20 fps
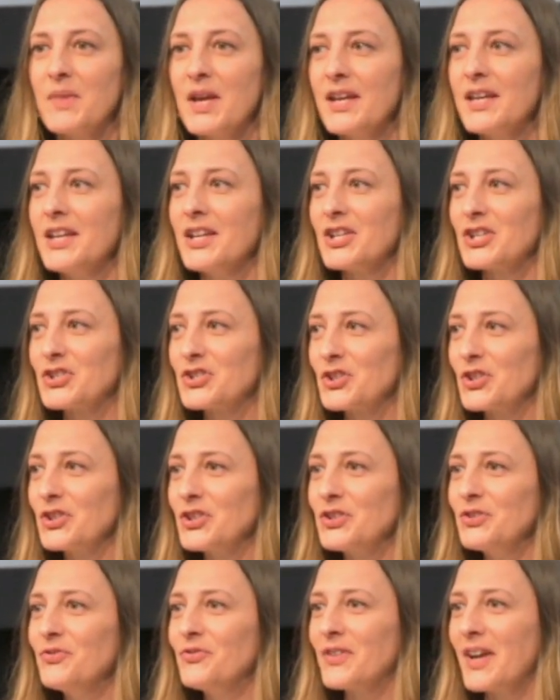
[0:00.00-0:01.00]
making sure
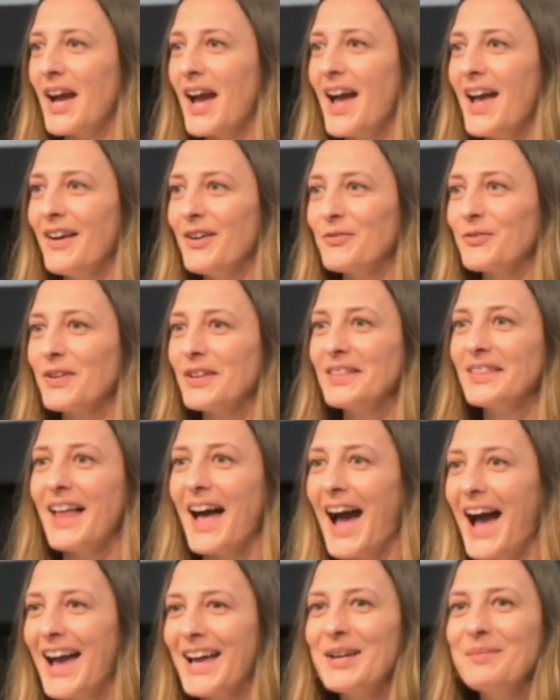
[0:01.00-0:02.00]
you've got
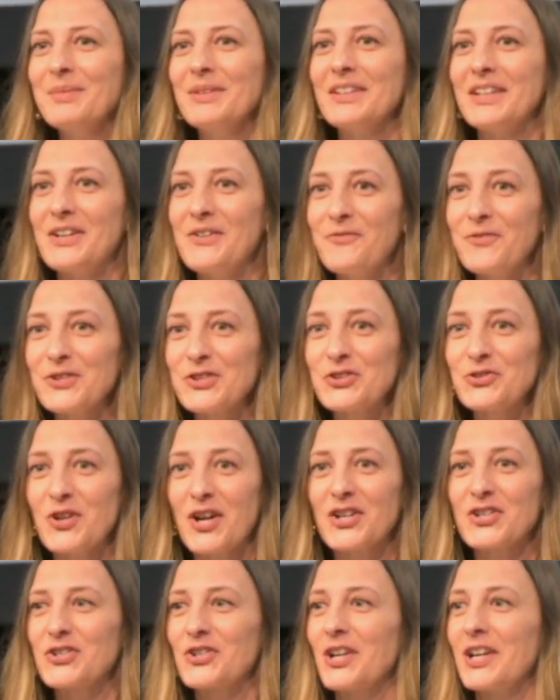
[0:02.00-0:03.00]
reliable
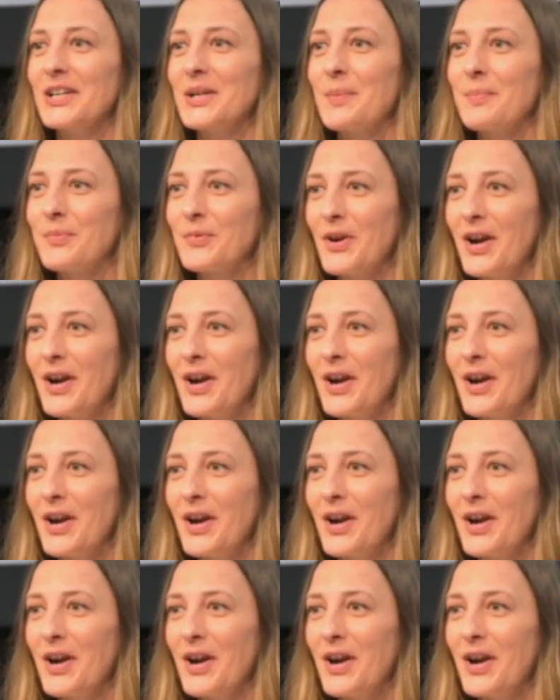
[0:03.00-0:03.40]
infrastructure and a